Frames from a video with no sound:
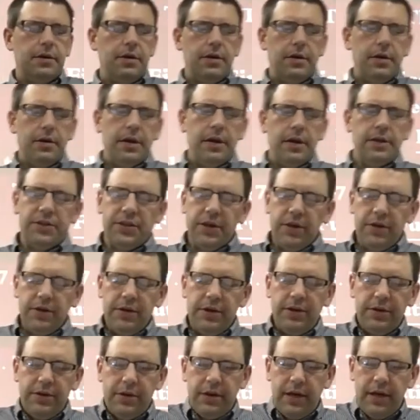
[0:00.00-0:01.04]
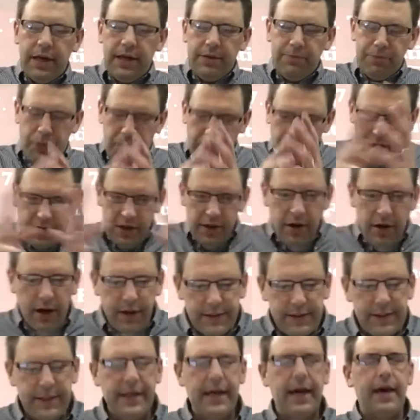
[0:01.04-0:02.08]
And so, putting it all
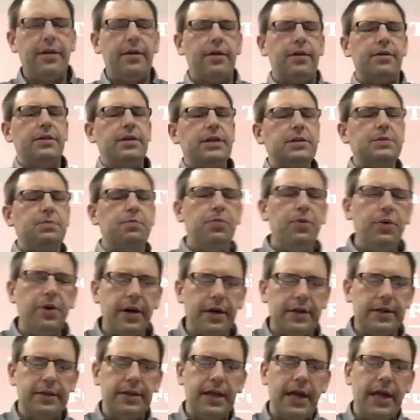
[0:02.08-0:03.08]
together, this book,